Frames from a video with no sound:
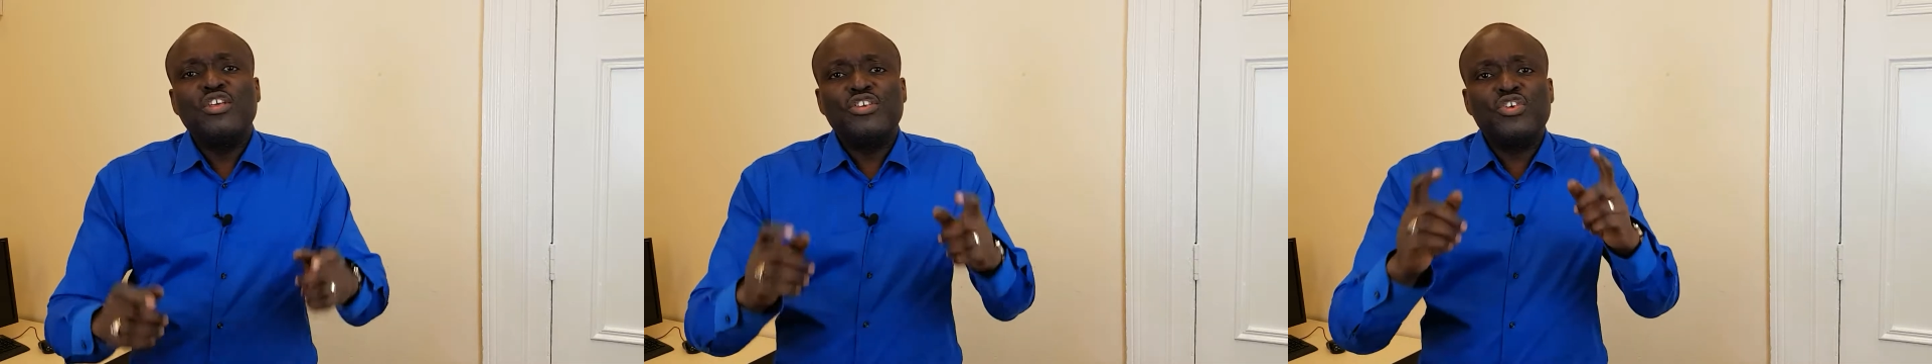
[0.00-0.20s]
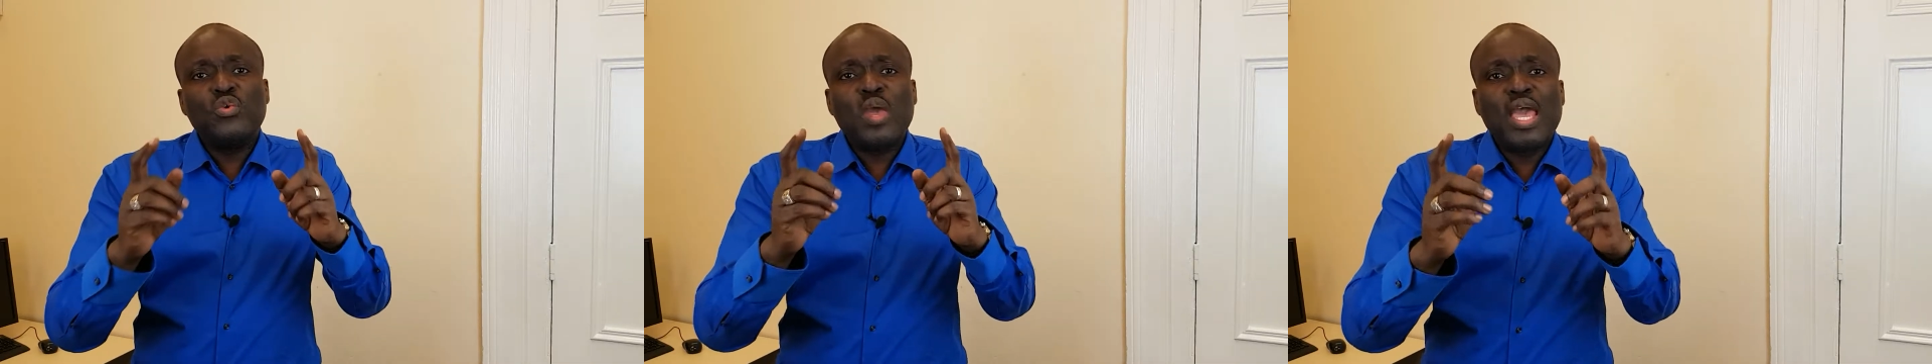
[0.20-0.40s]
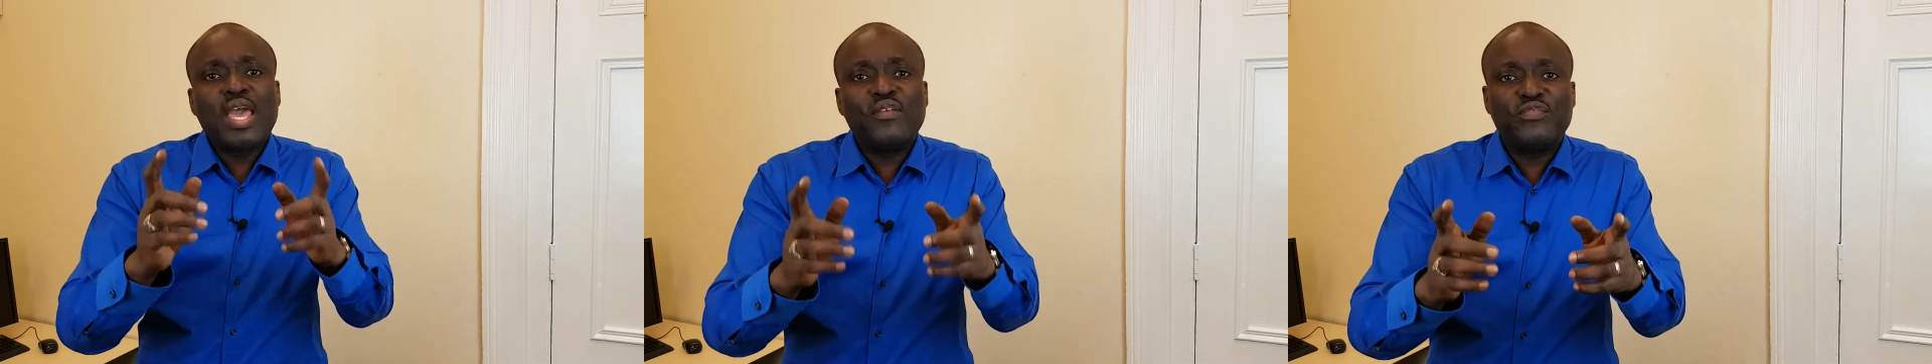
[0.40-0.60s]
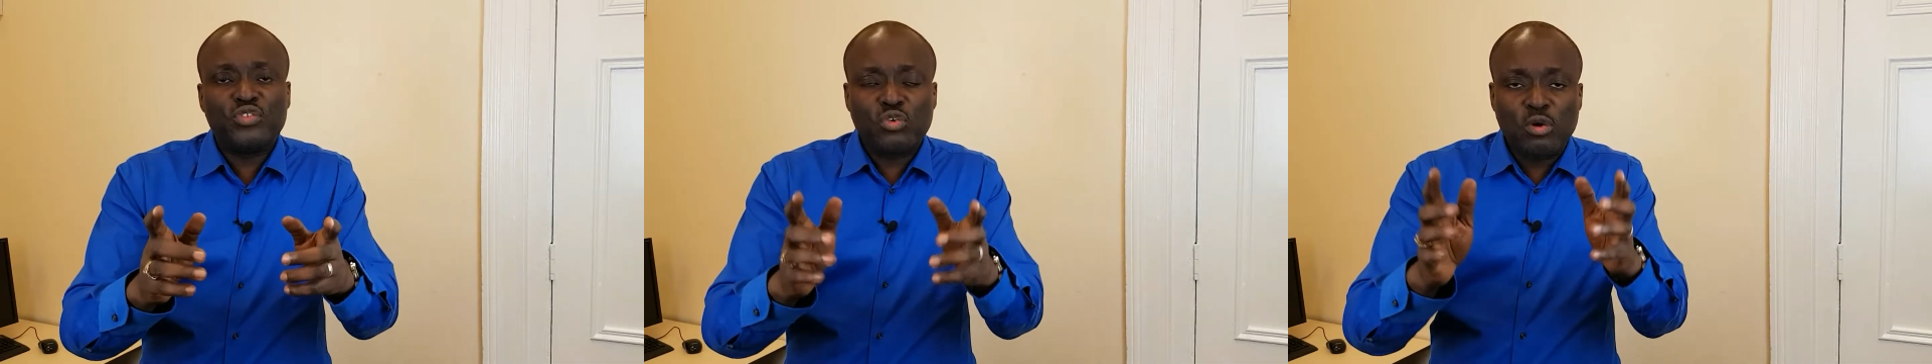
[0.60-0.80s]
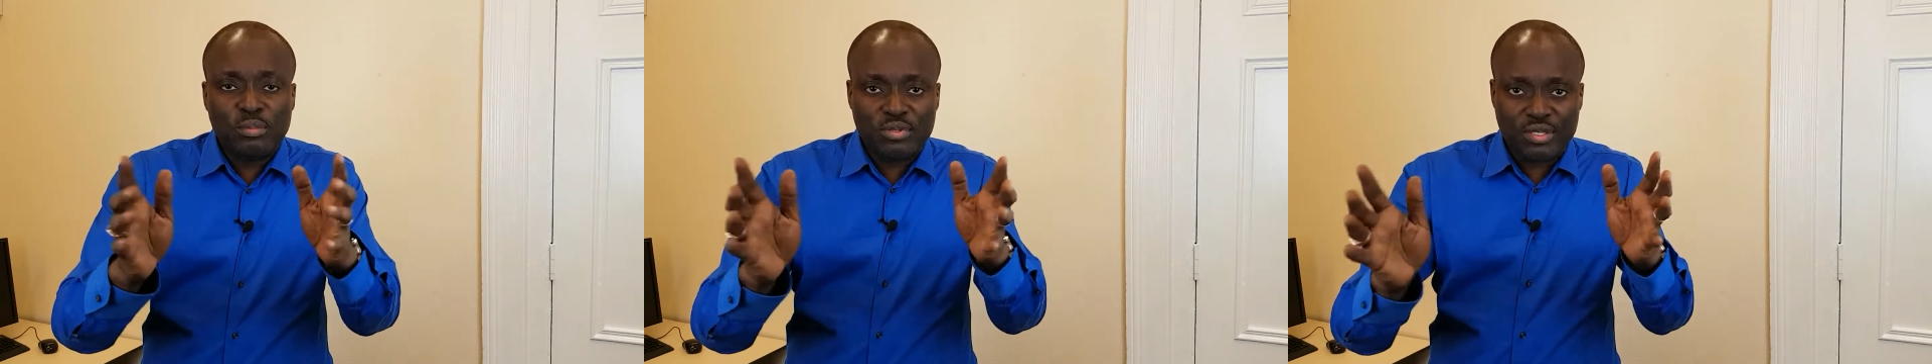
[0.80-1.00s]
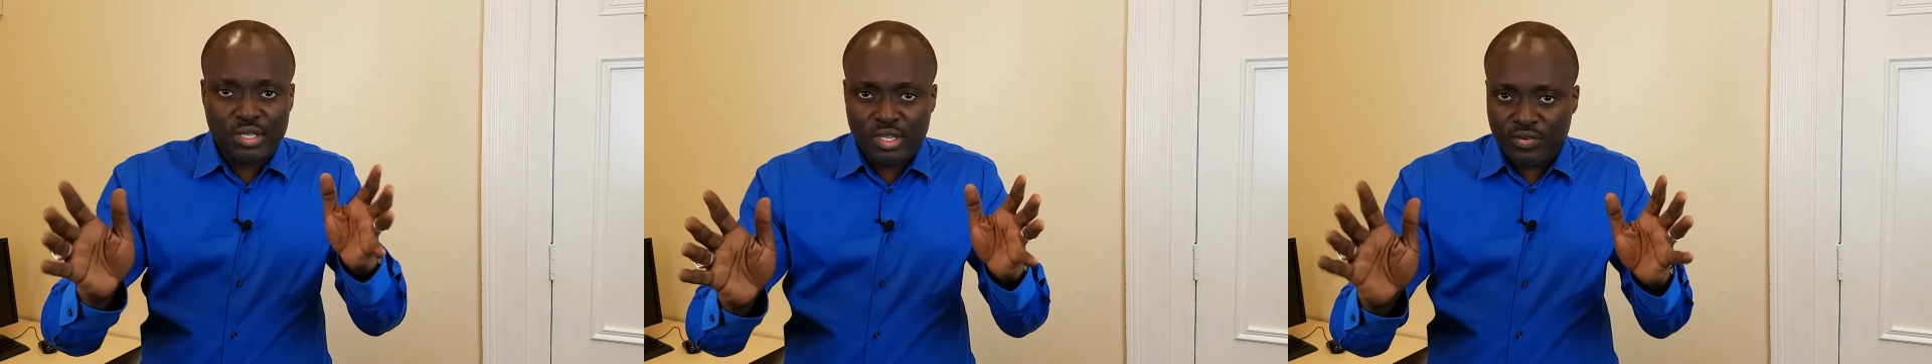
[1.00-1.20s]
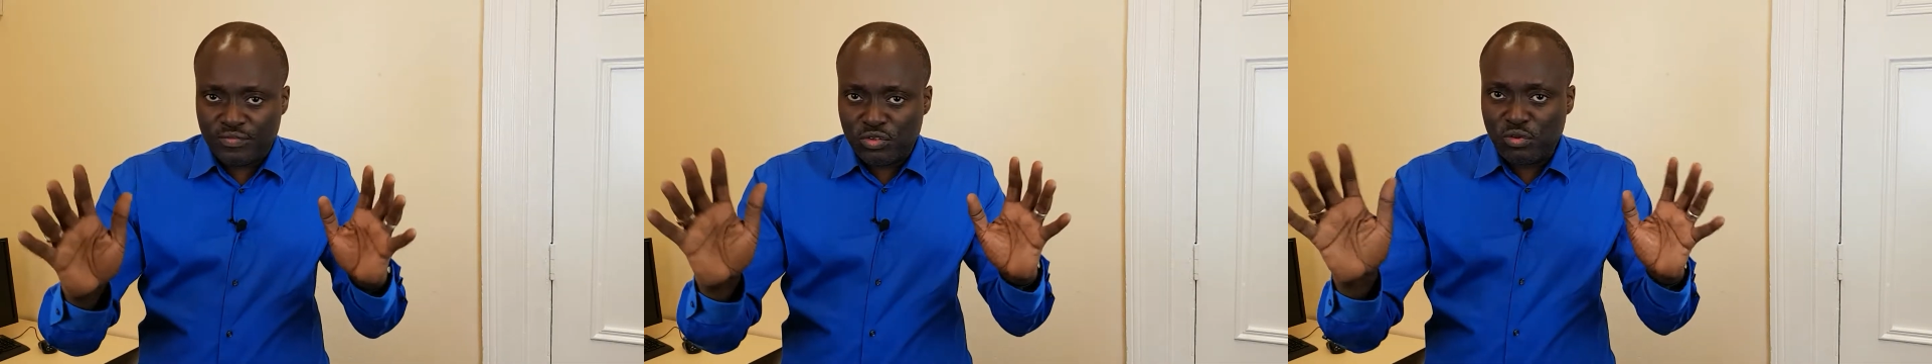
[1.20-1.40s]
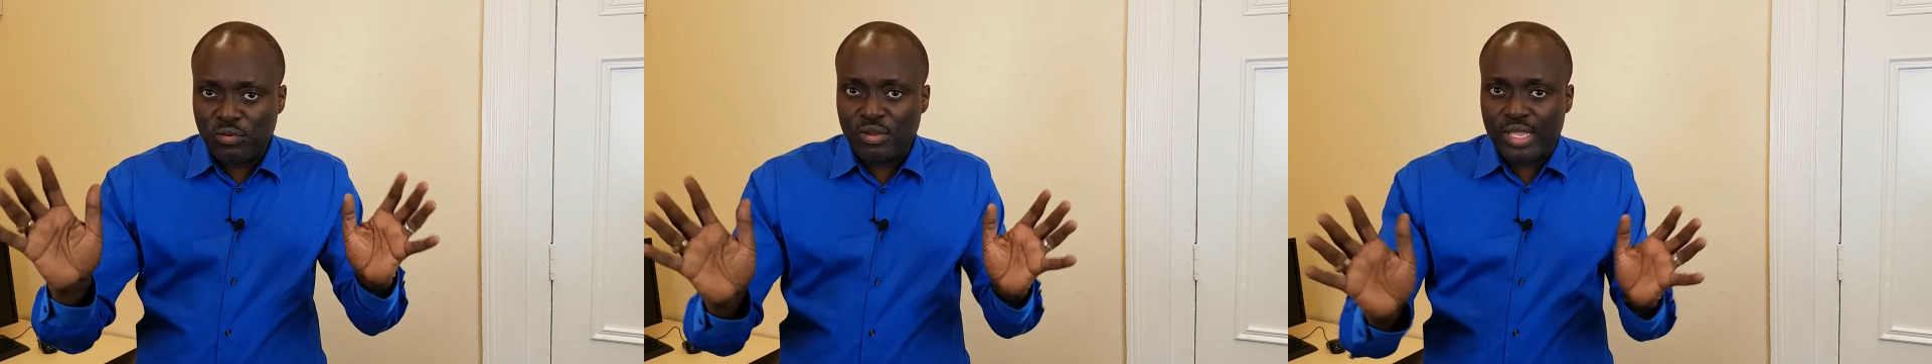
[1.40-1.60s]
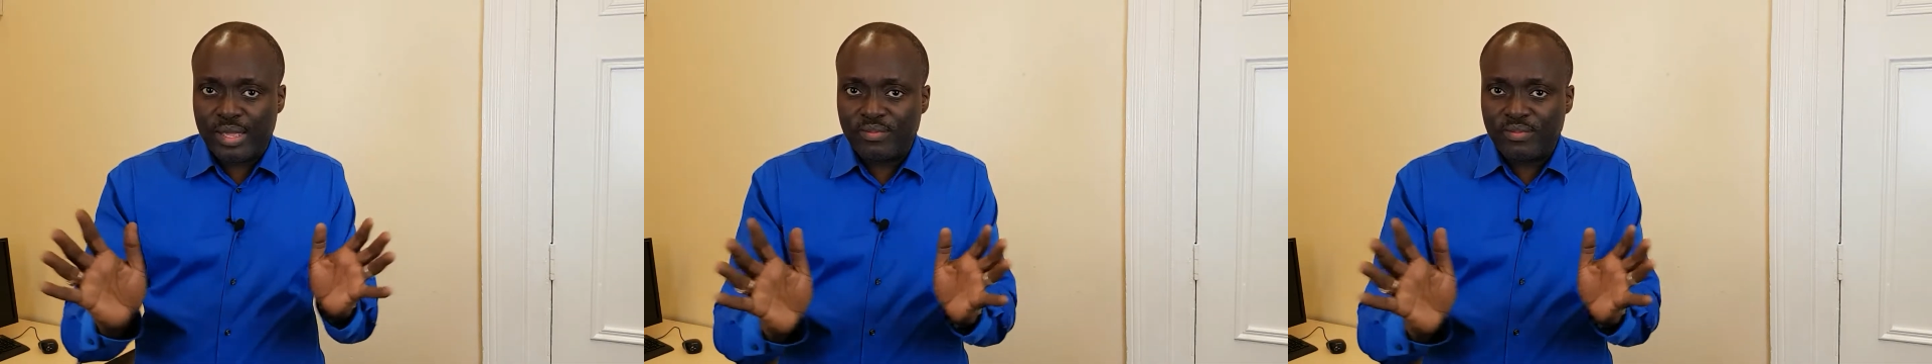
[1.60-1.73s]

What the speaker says: You have to observe your